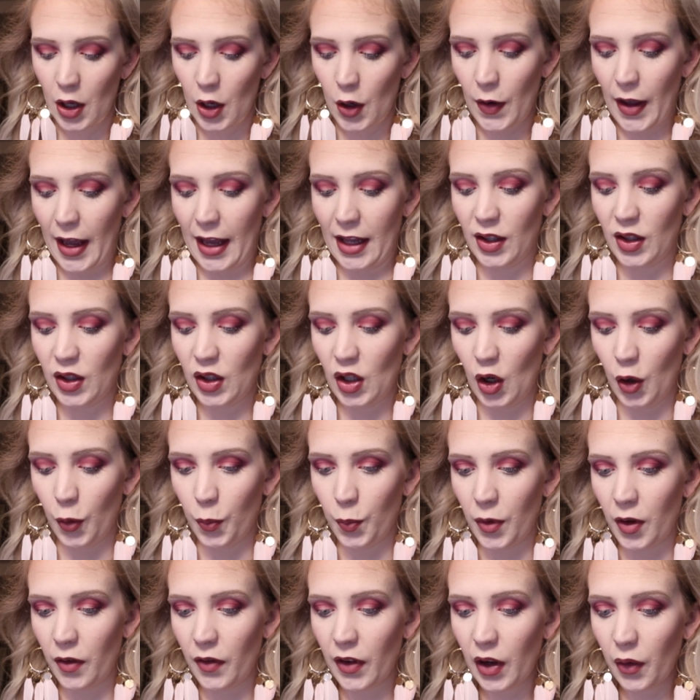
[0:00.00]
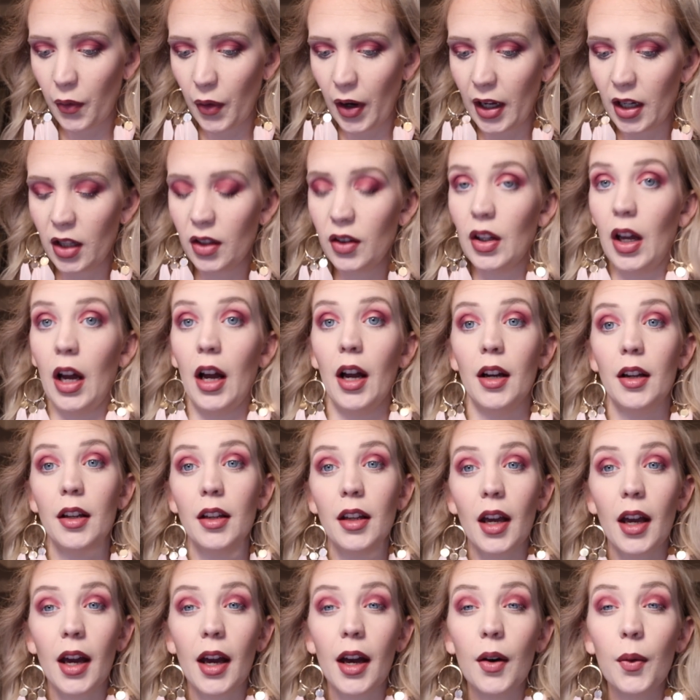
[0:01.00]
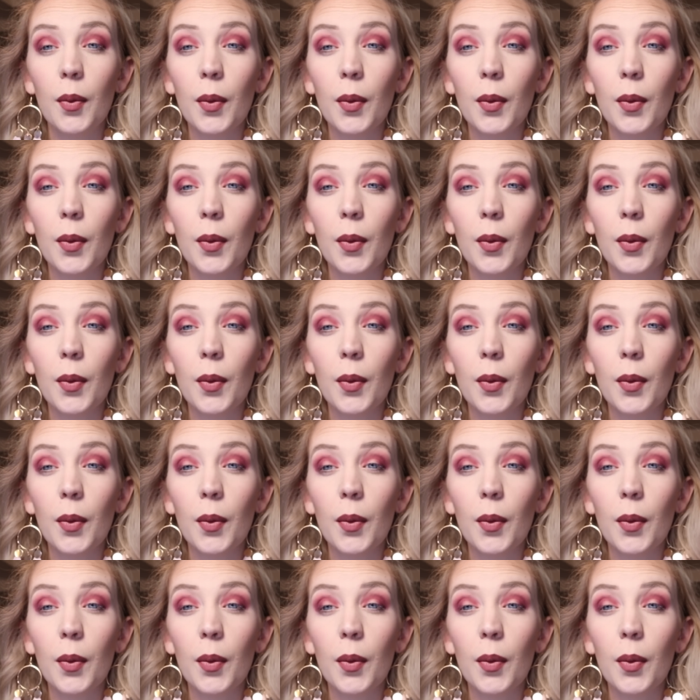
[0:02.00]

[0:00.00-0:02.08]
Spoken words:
Okay, so moving right along,